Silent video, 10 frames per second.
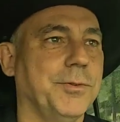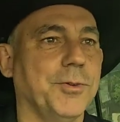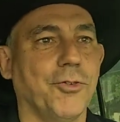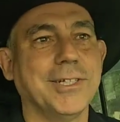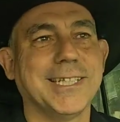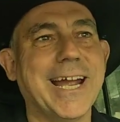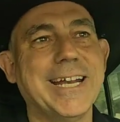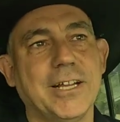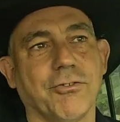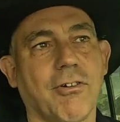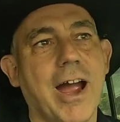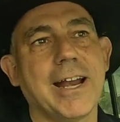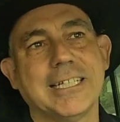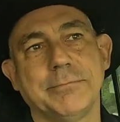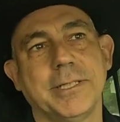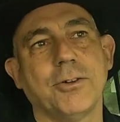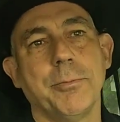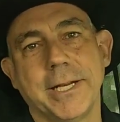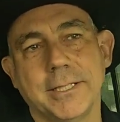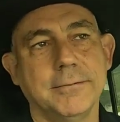Greazed Lightning ride has been
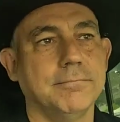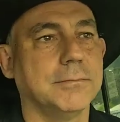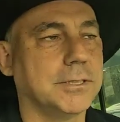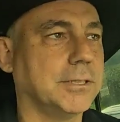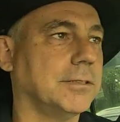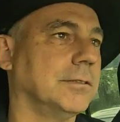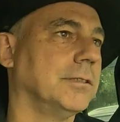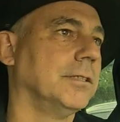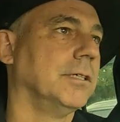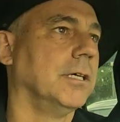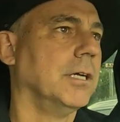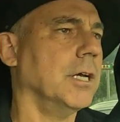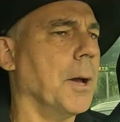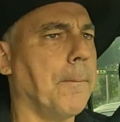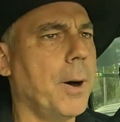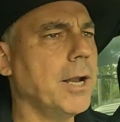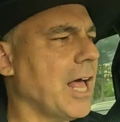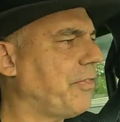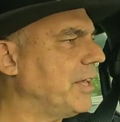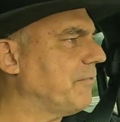omitted. So, but
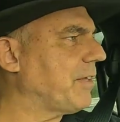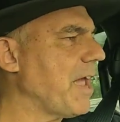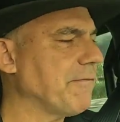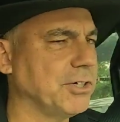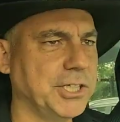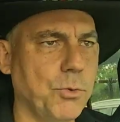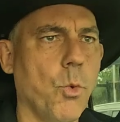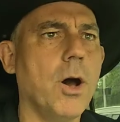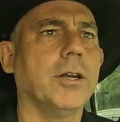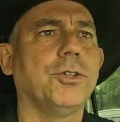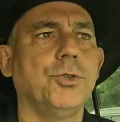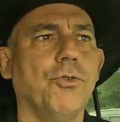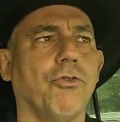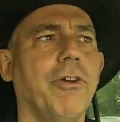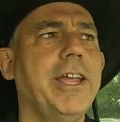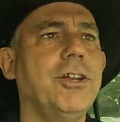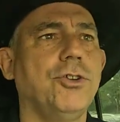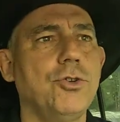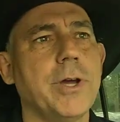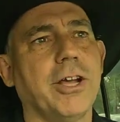I think if they ever did want to
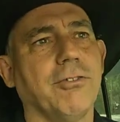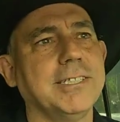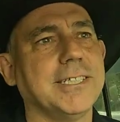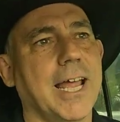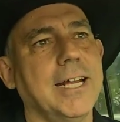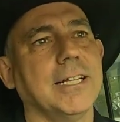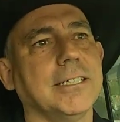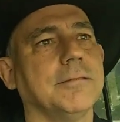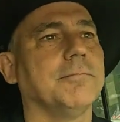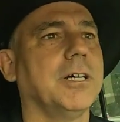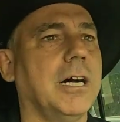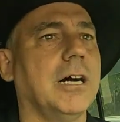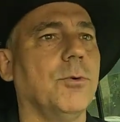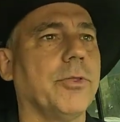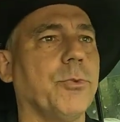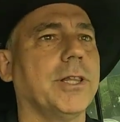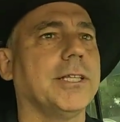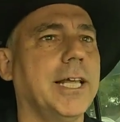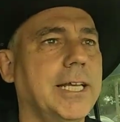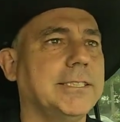redo a Greazed Lightning with
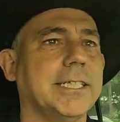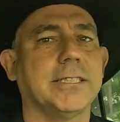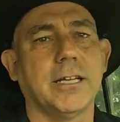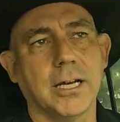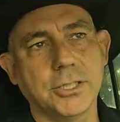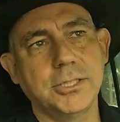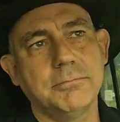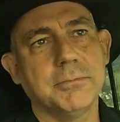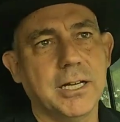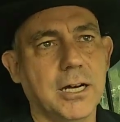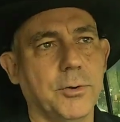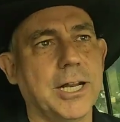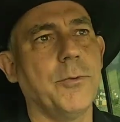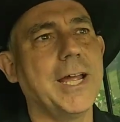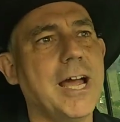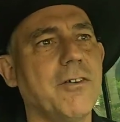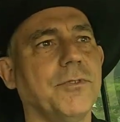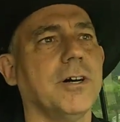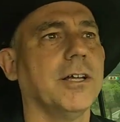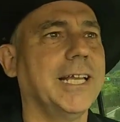today's technology, now we have
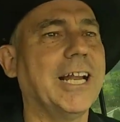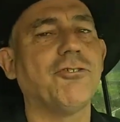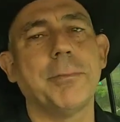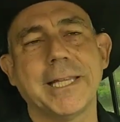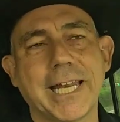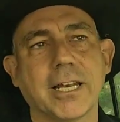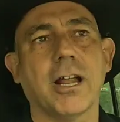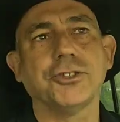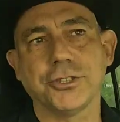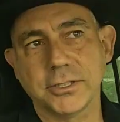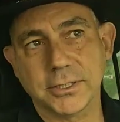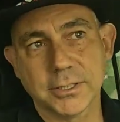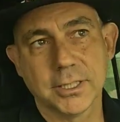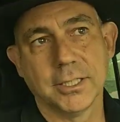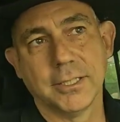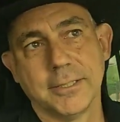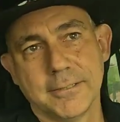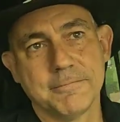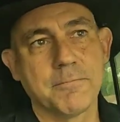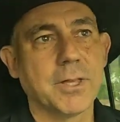electromagnetic launchers
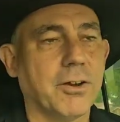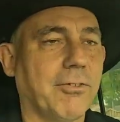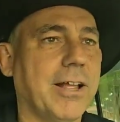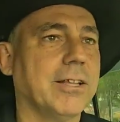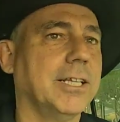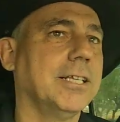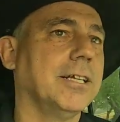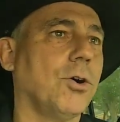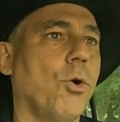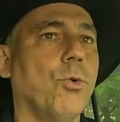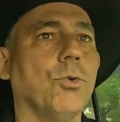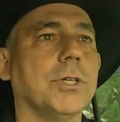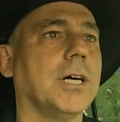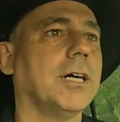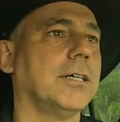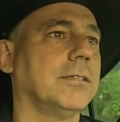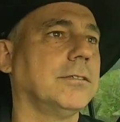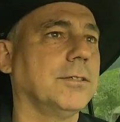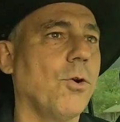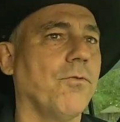rather than the old
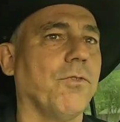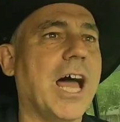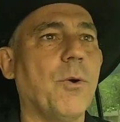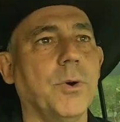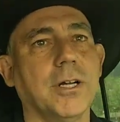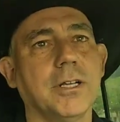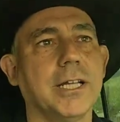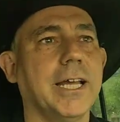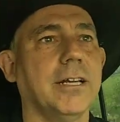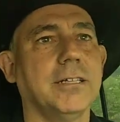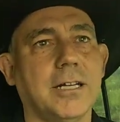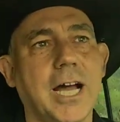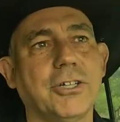flywheel and